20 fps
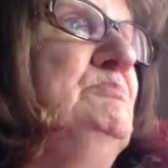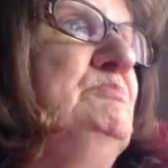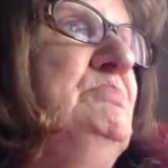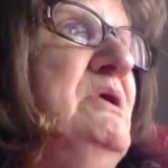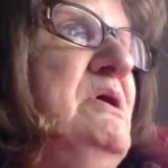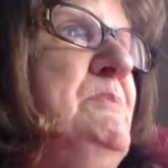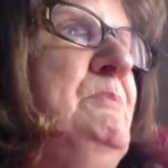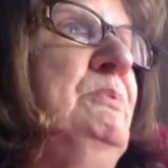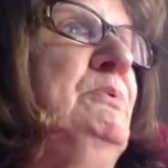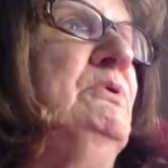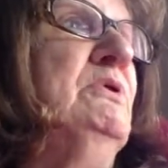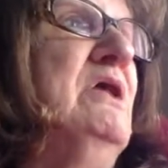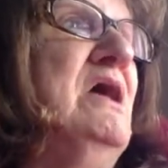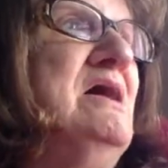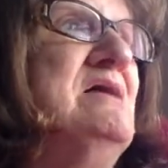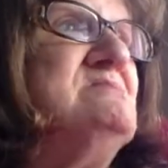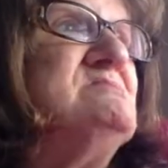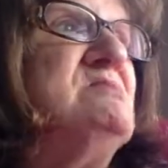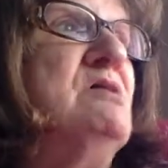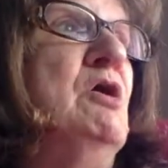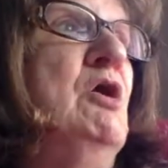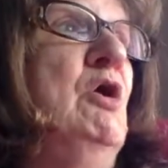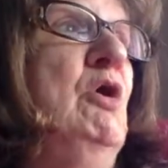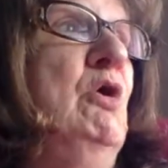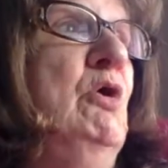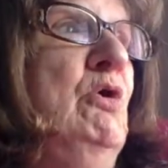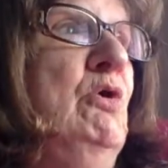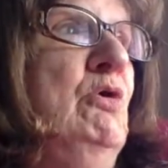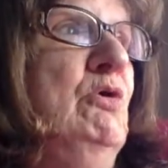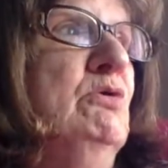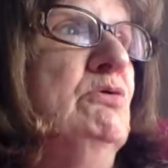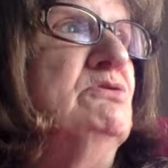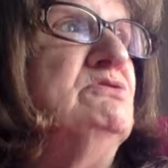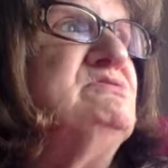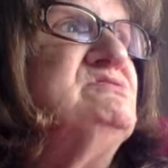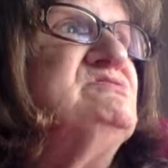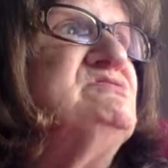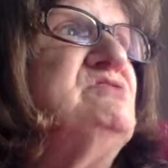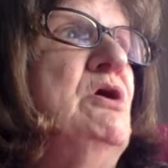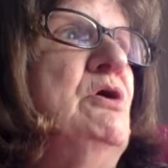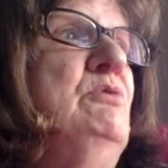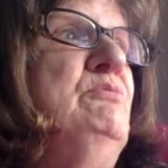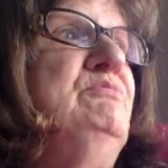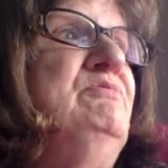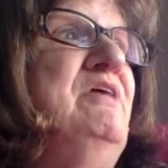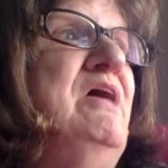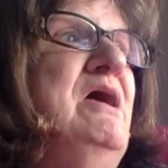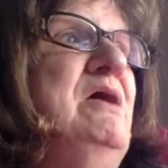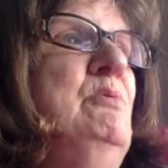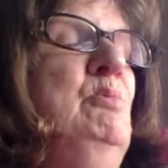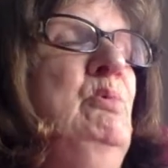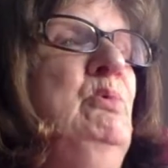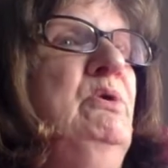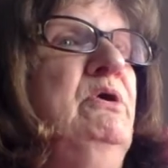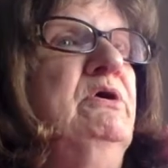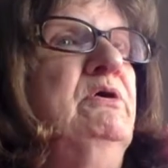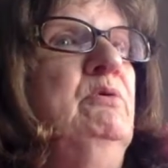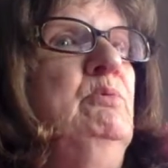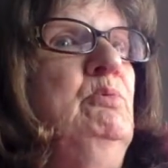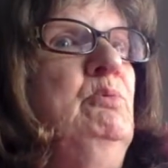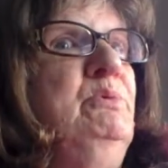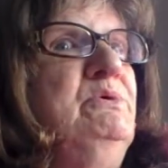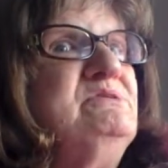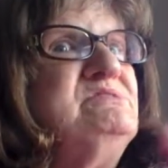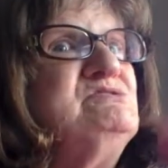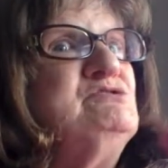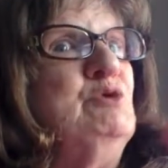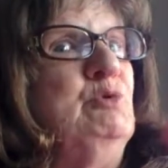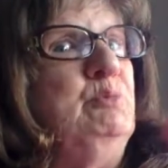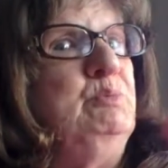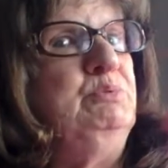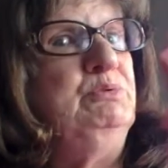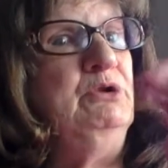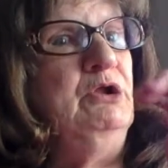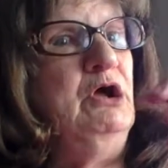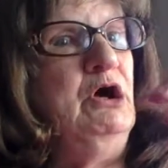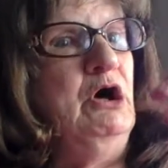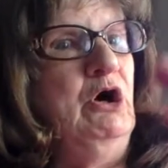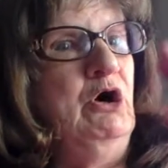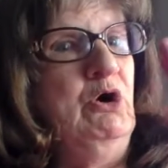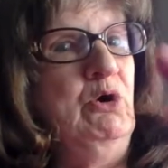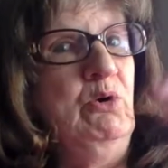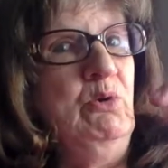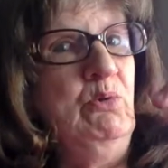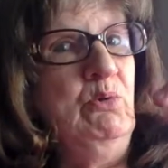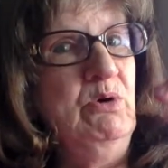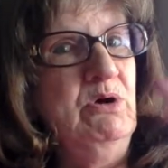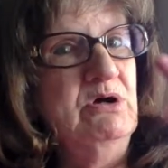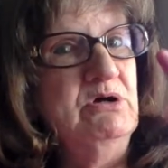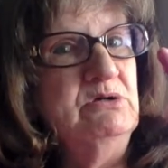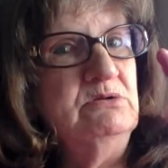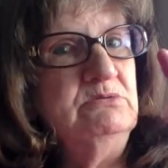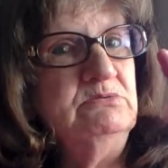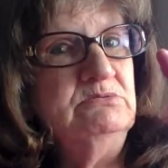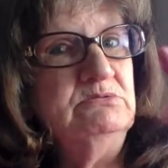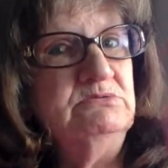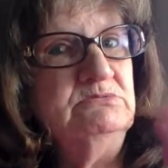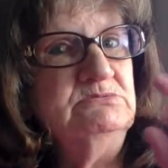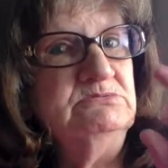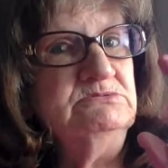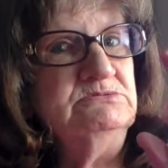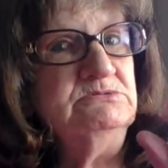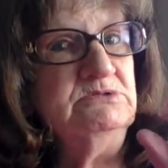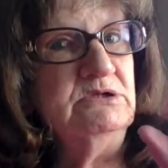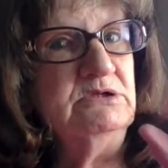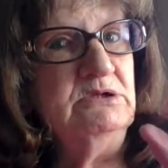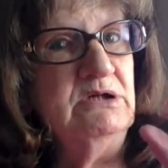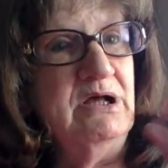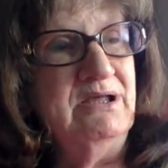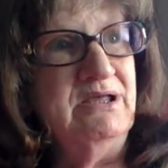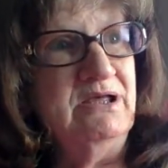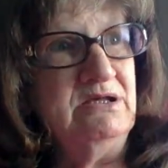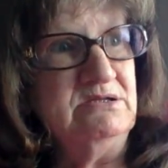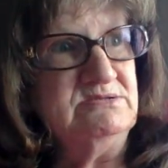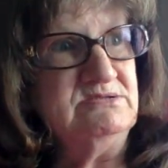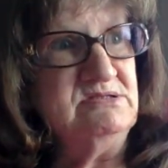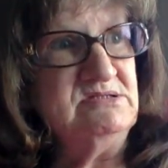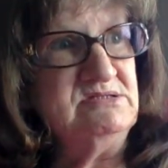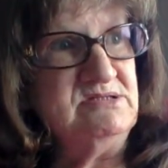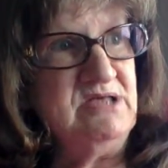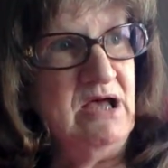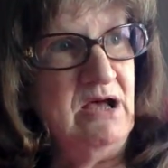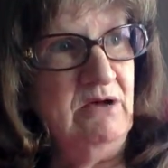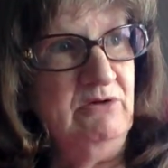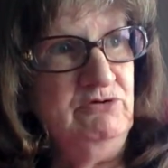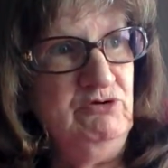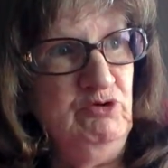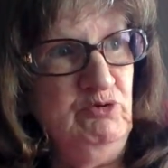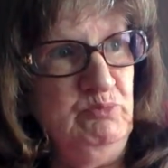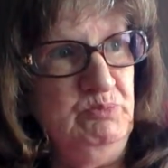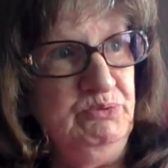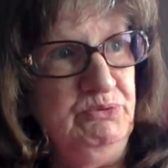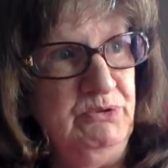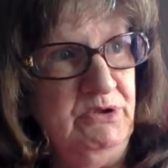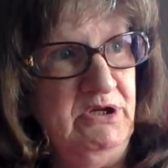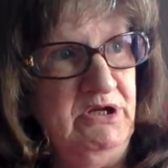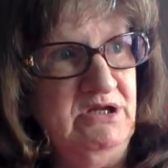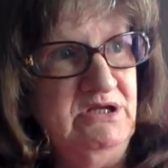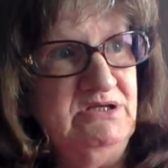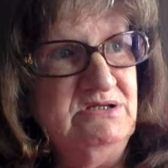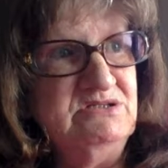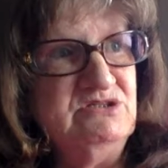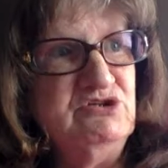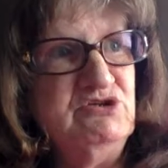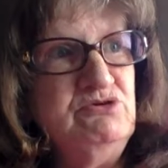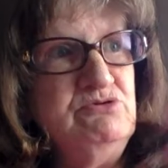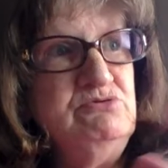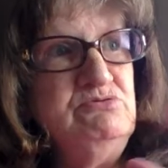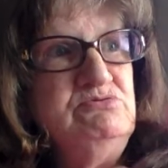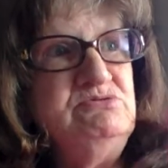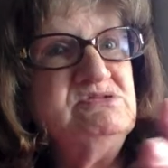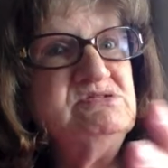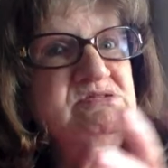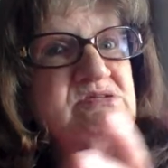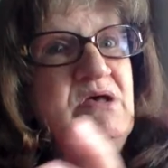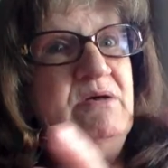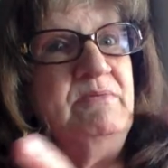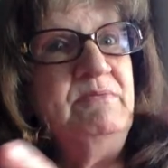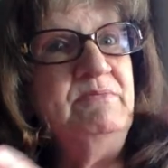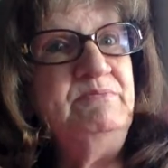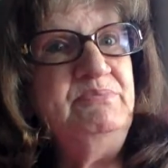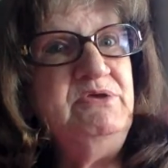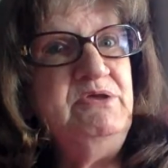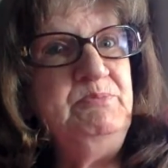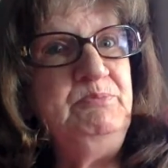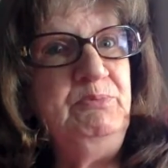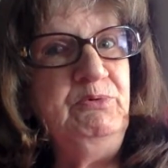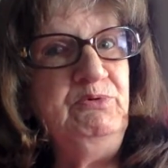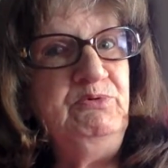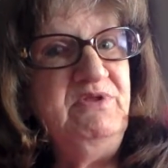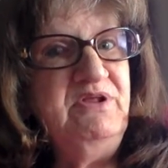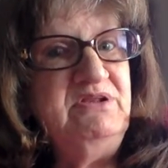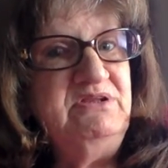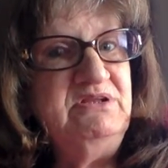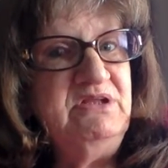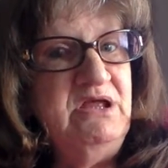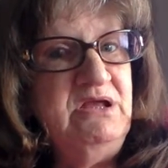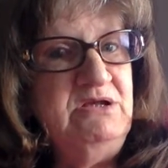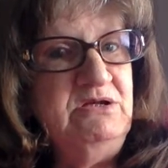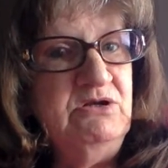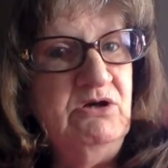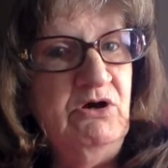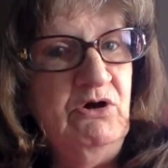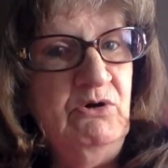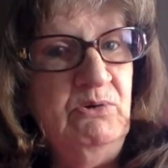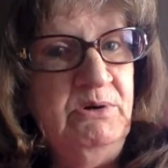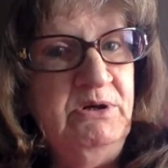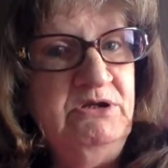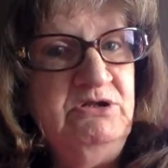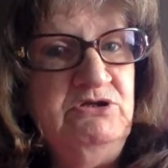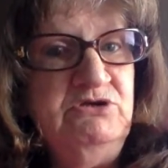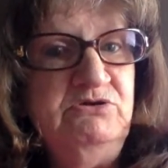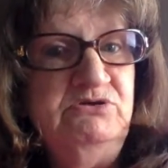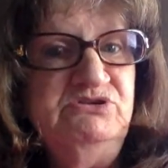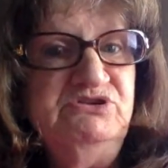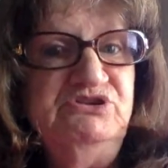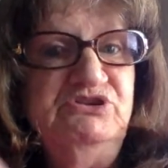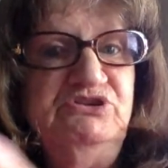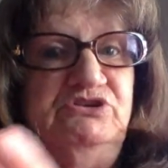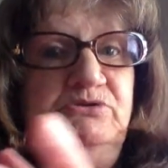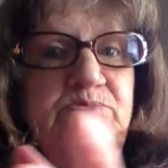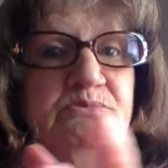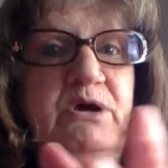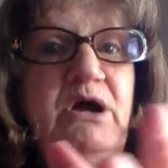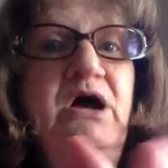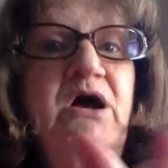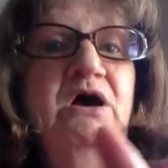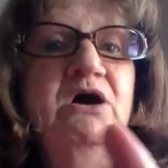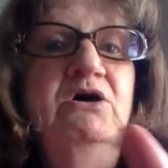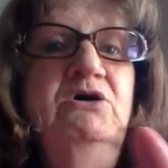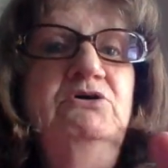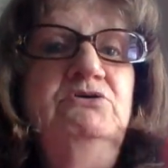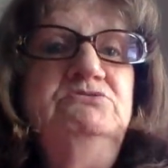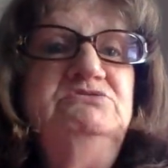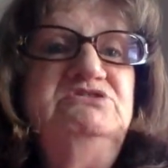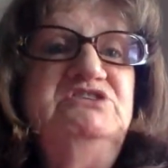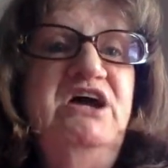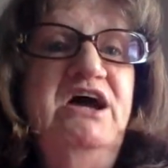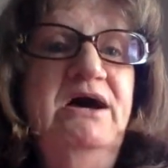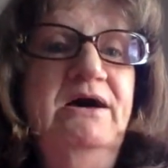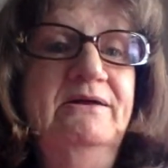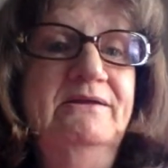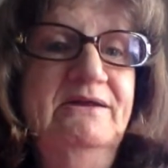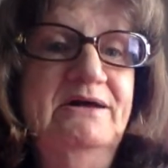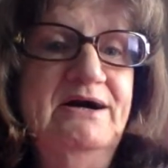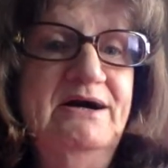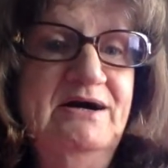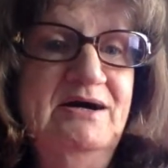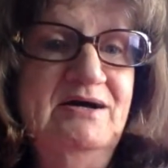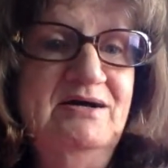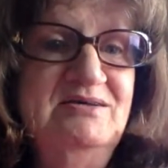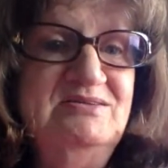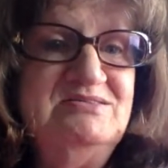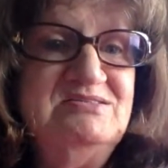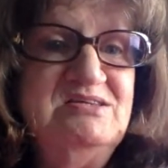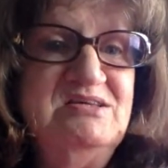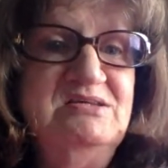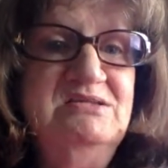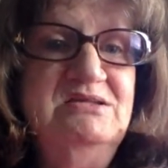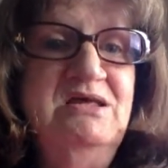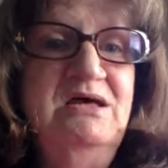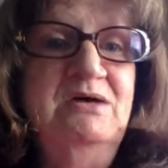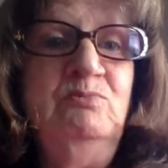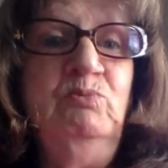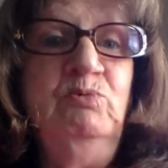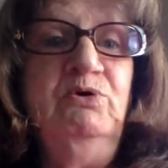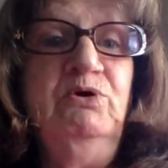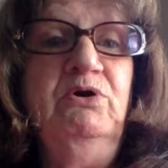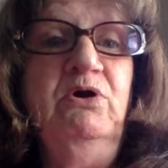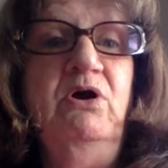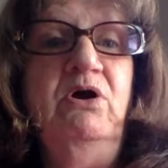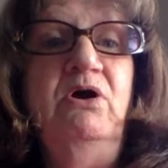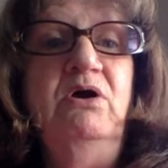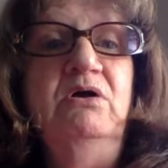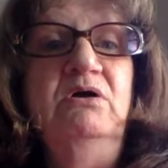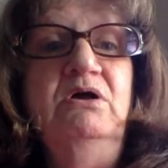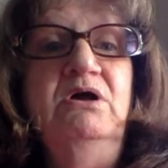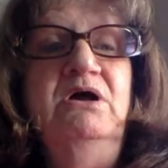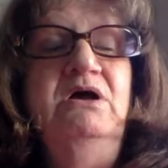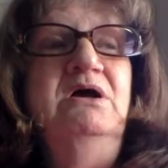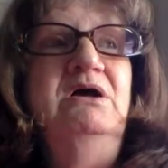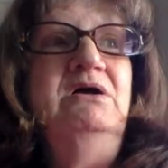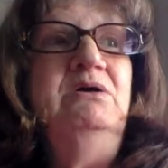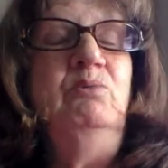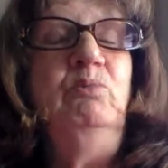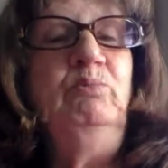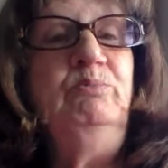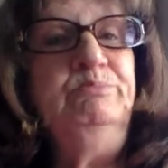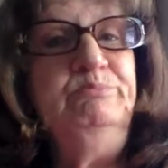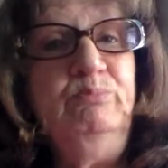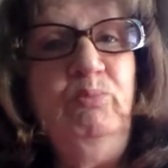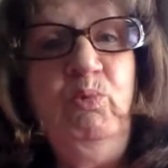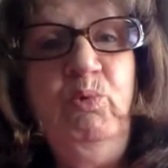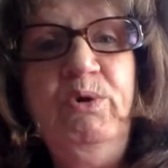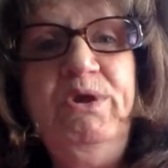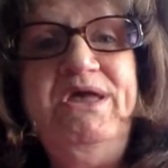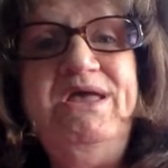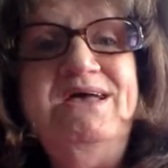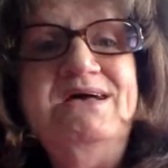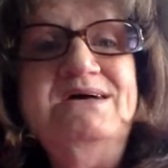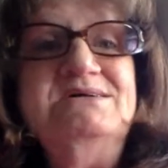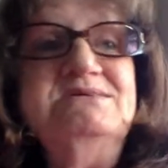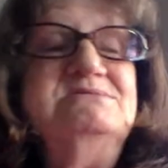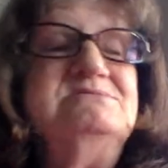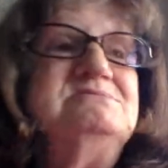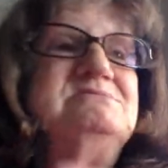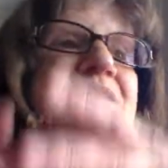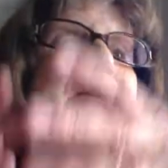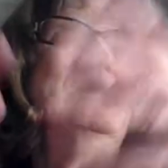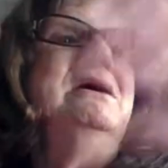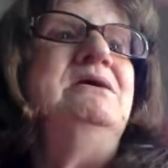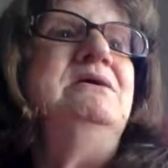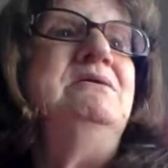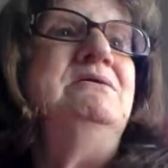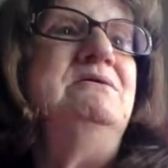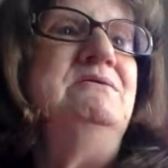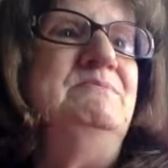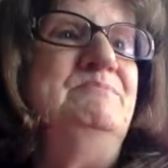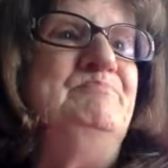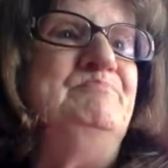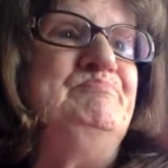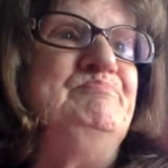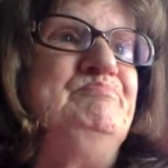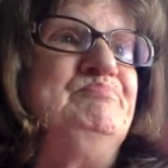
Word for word: people as a whole, so they will whistleblow I guess is how you'd put it, to some people that they know on YouTube who tell us, and then we're all, we as a